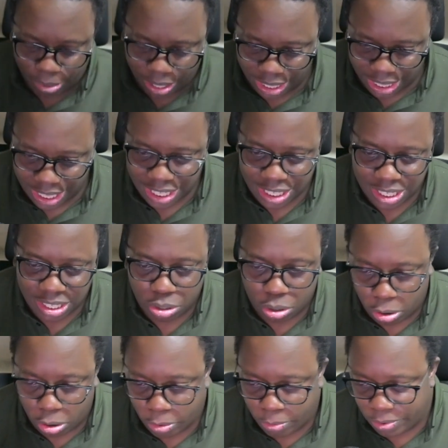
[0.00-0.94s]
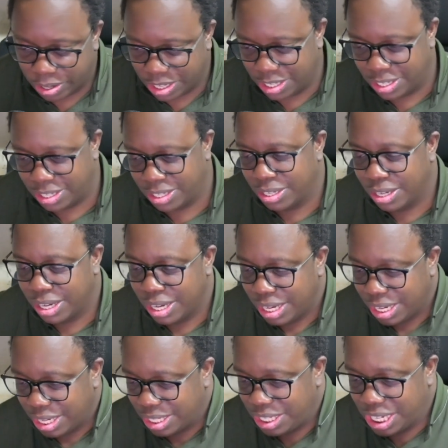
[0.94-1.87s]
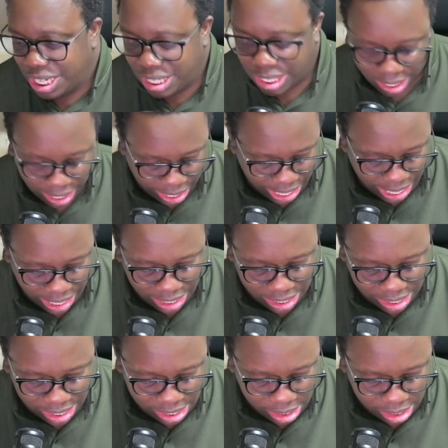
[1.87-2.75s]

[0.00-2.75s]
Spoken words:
this offers just that,